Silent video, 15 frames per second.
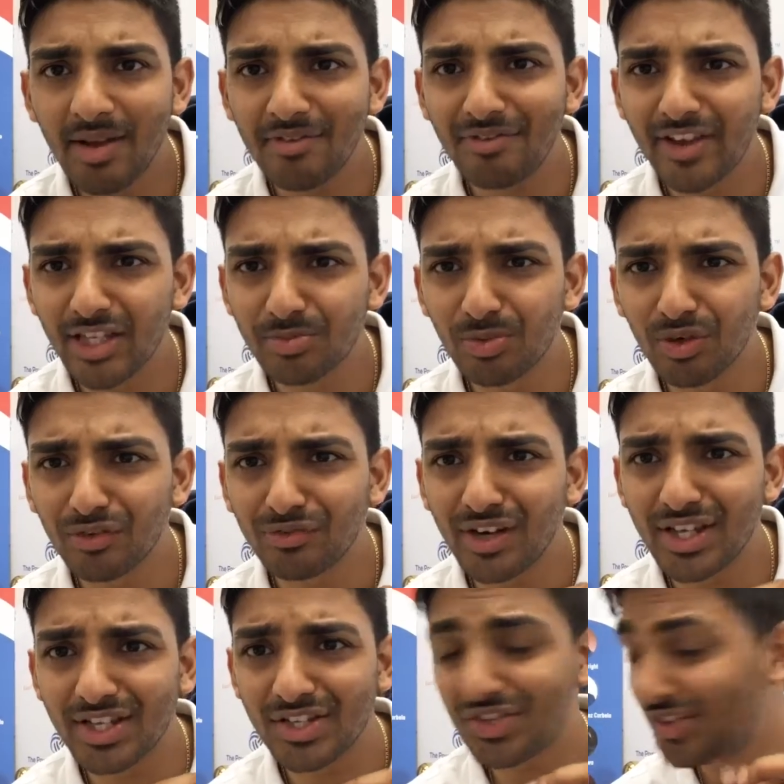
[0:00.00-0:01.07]
Facebook
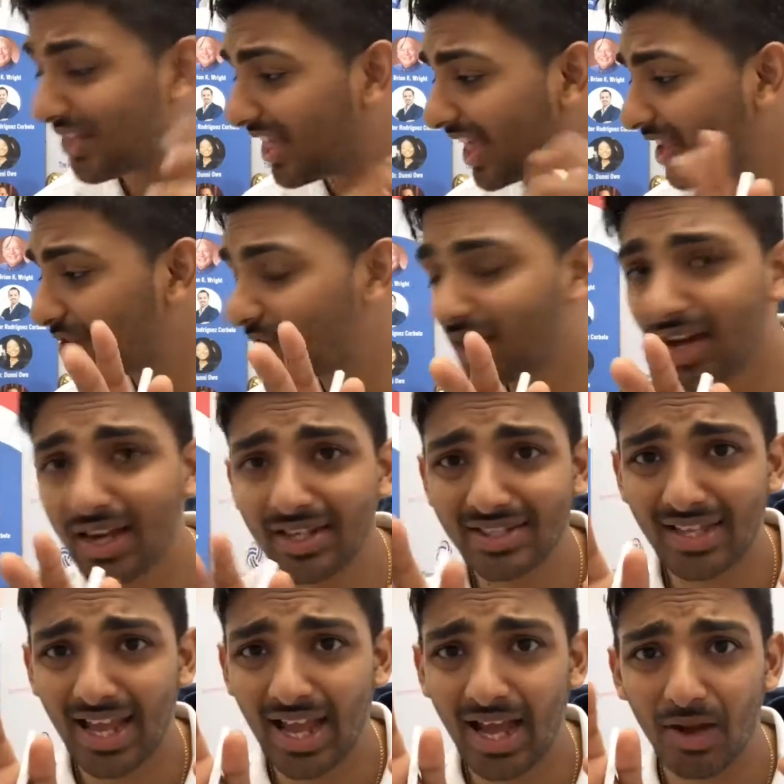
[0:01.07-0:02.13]
friends, thank you guys.
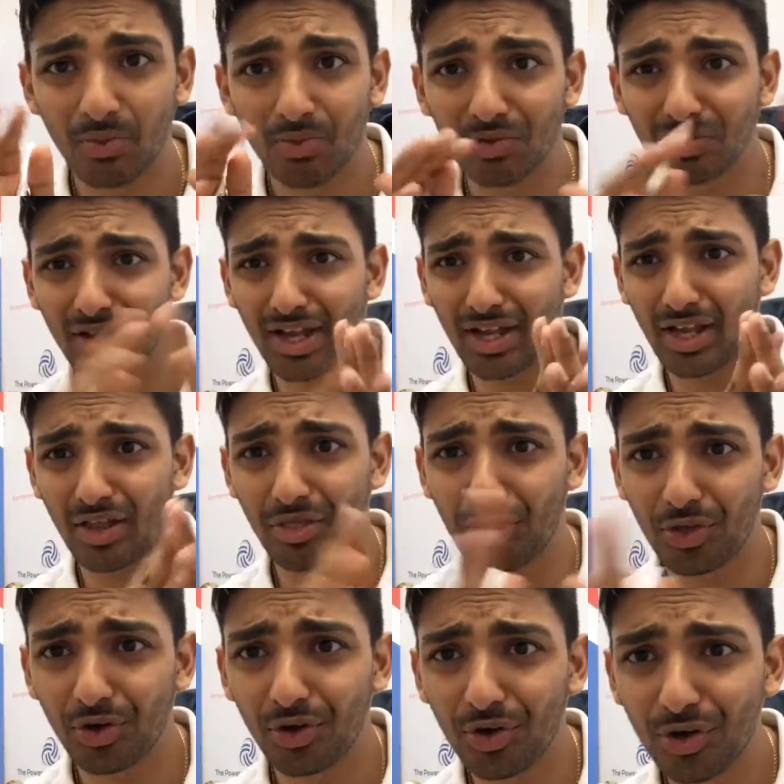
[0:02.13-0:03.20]
We're like a
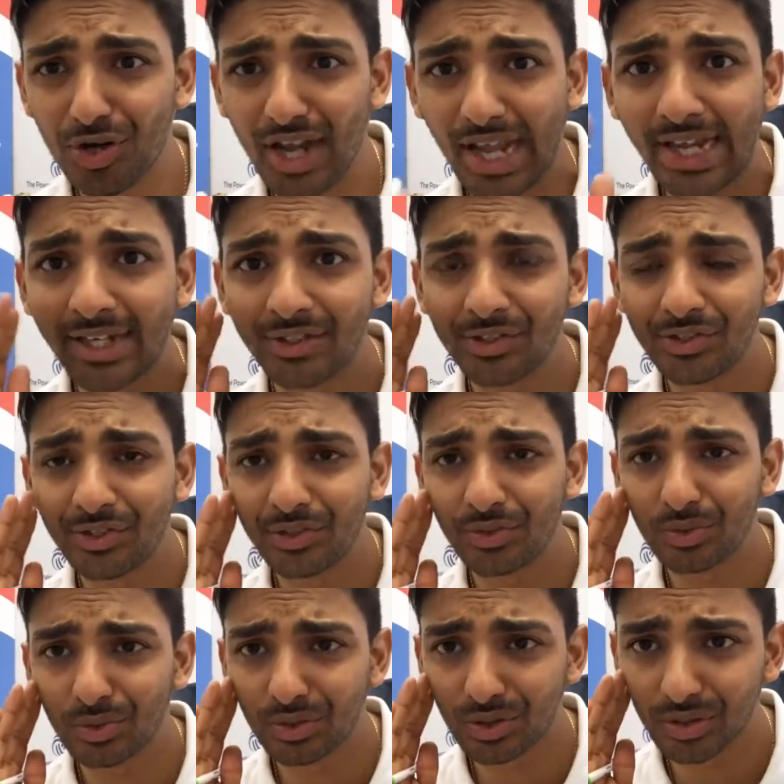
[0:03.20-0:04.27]
third
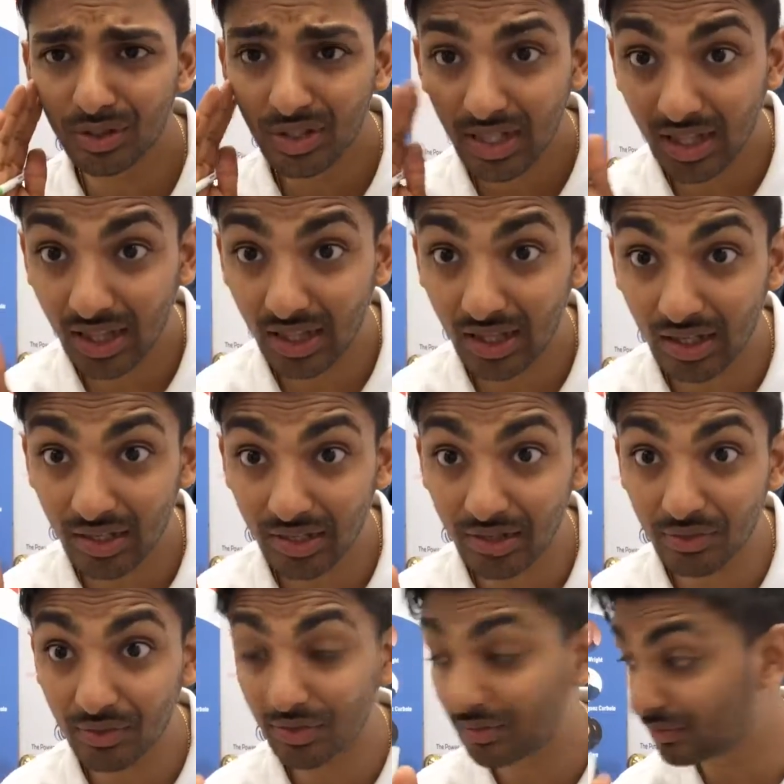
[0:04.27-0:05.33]
into
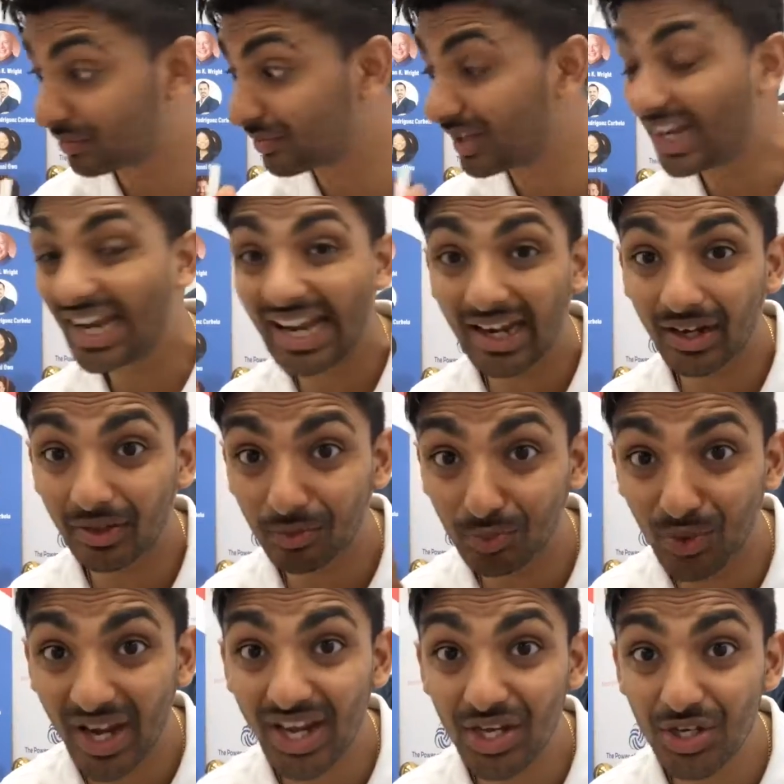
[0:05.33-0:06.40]
a
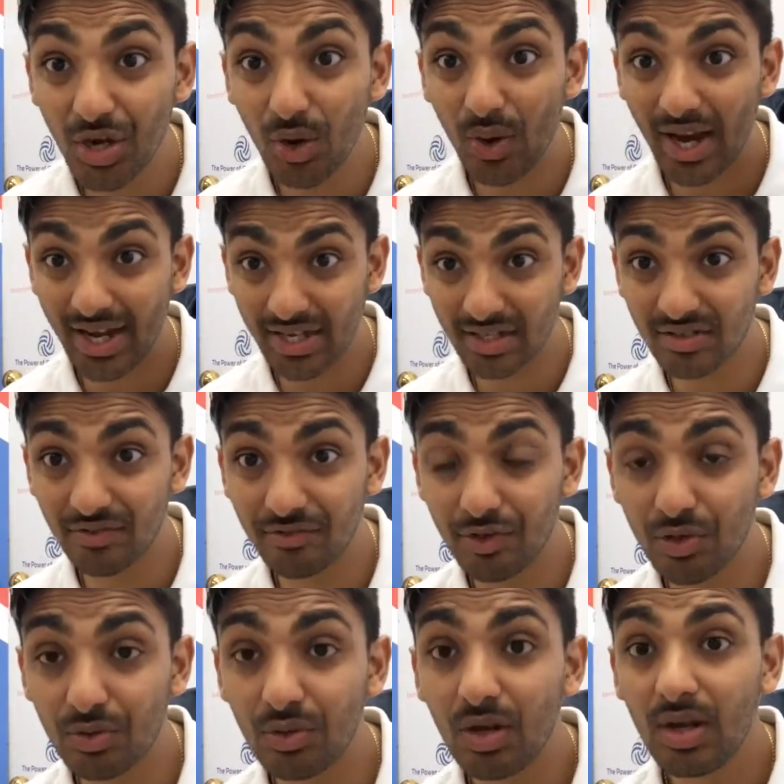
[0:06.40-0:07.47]
radio
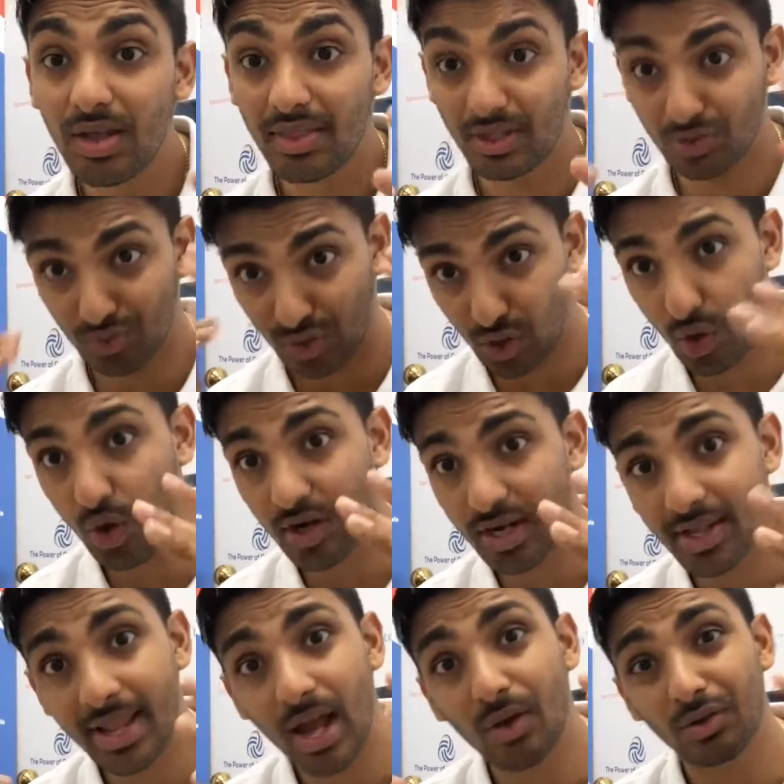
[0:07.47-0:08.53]
interview that's recorded
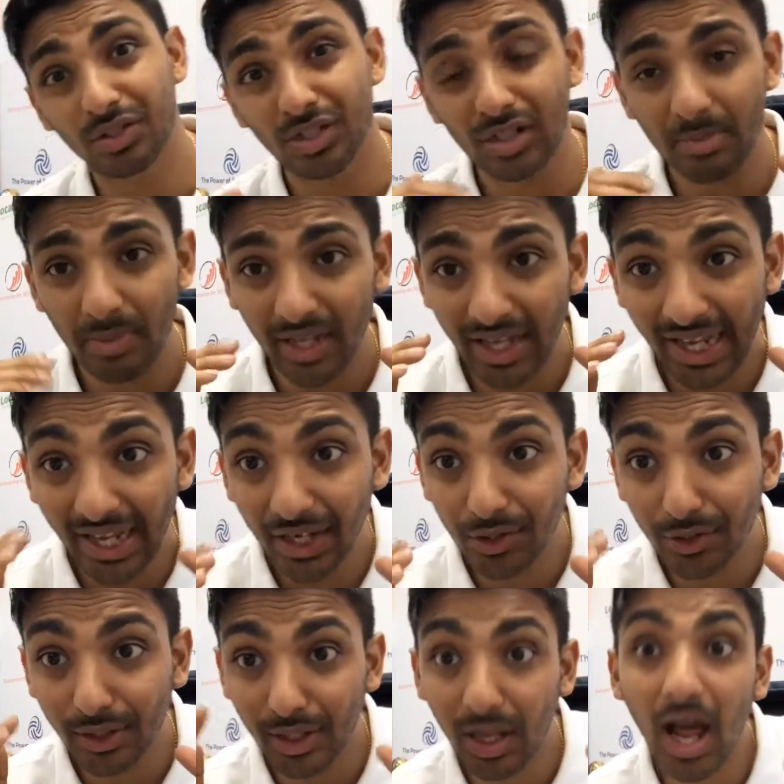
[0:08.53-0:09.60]
now. It's going to be aired
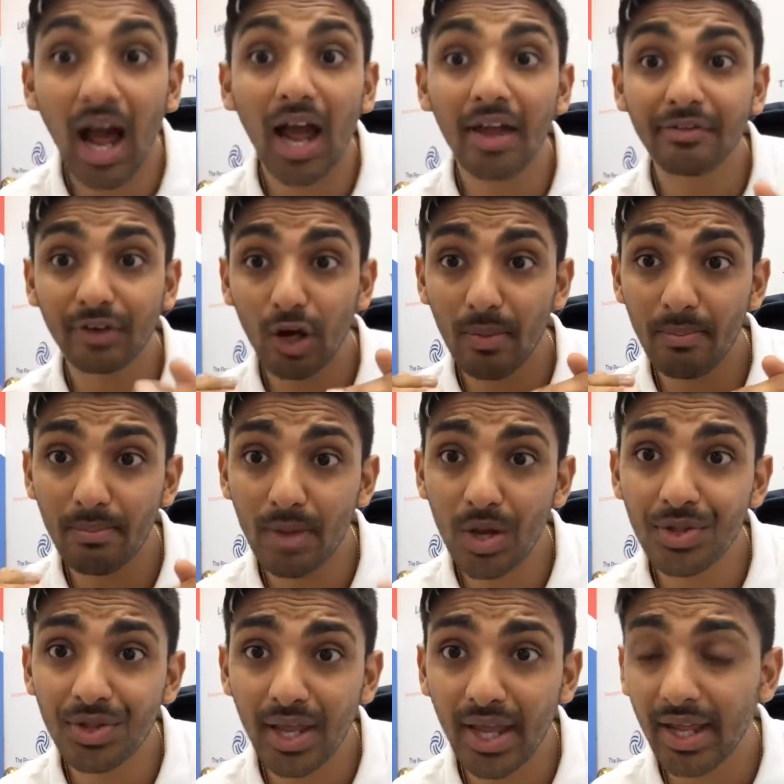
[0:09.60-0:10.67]
live on
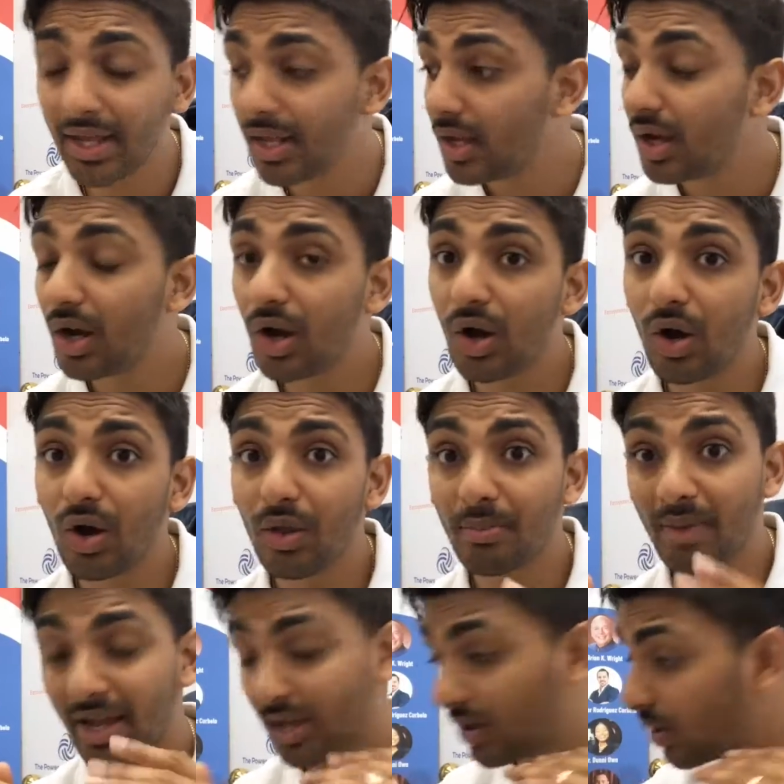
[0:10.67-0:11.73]
Monday on
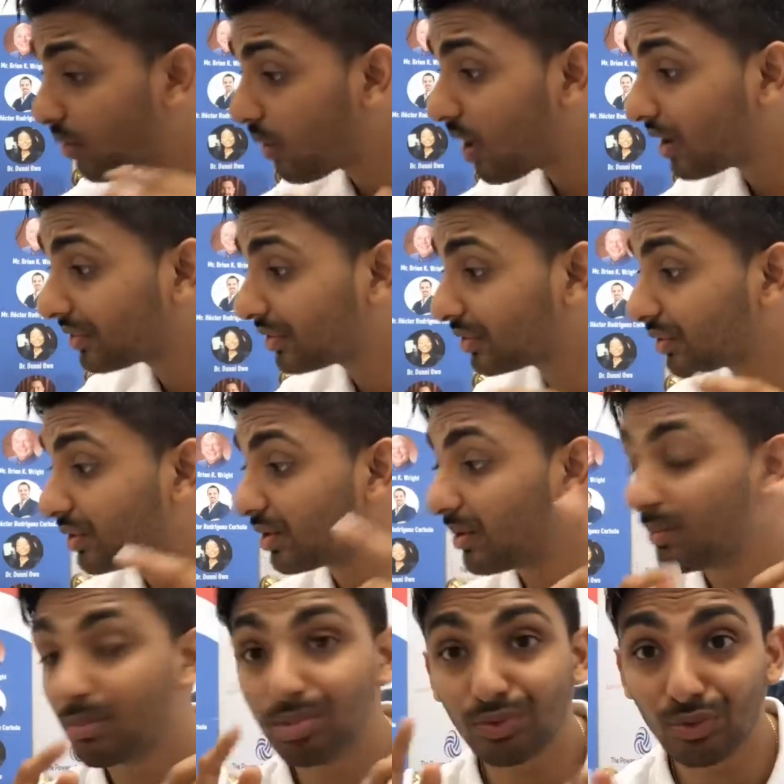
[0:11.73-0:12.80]
my co-author
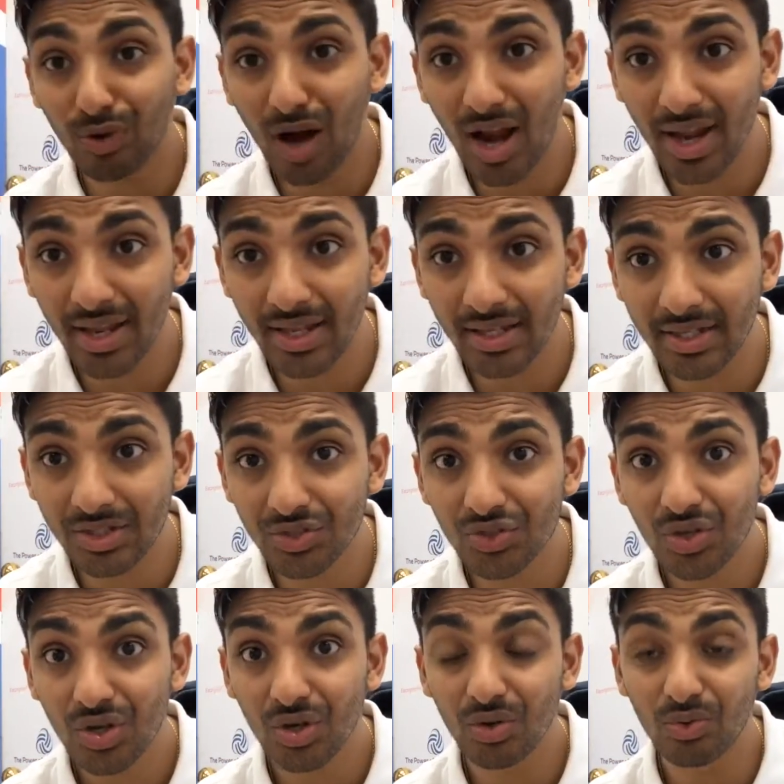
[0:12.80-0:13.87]
Brian's
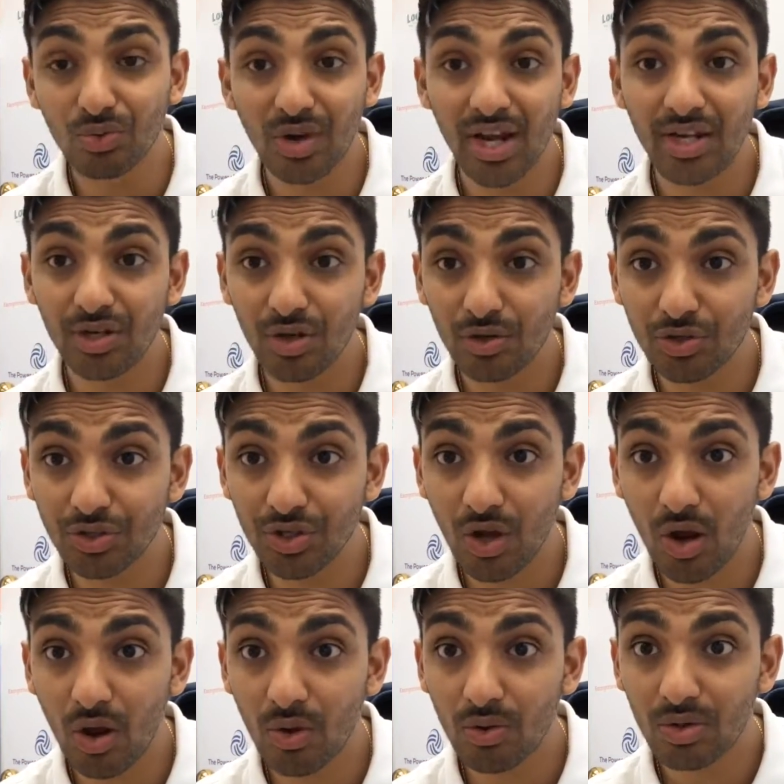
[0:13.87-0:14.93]
radio
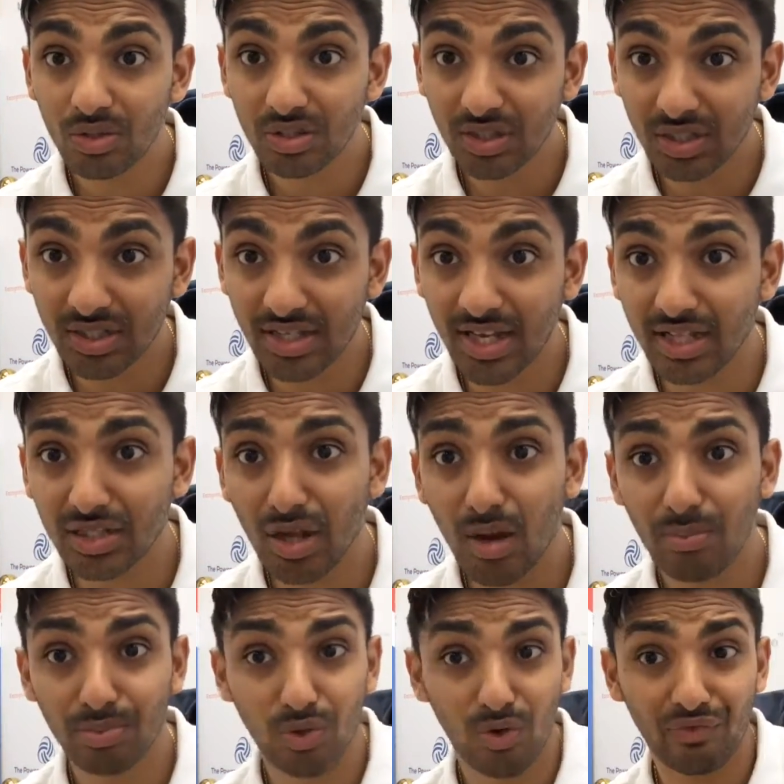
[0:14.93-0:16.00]
show, Success
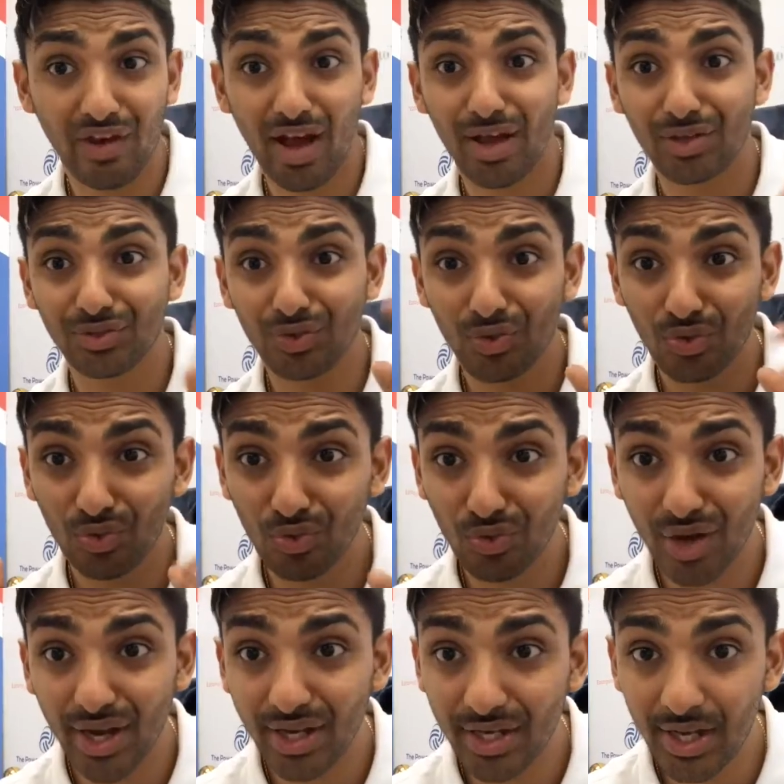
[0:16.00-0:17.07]
Profiles
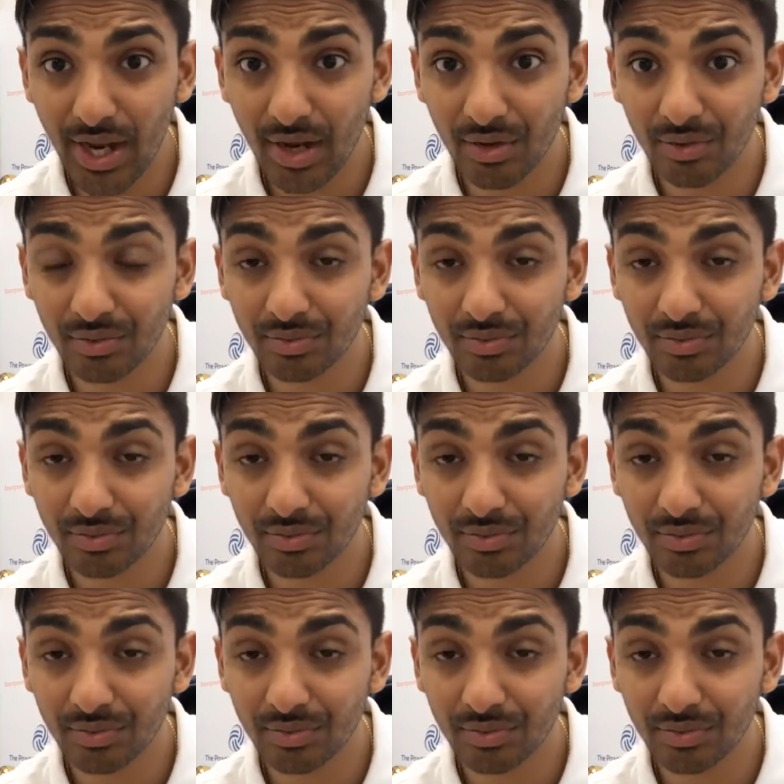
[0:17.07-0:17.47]
Radio.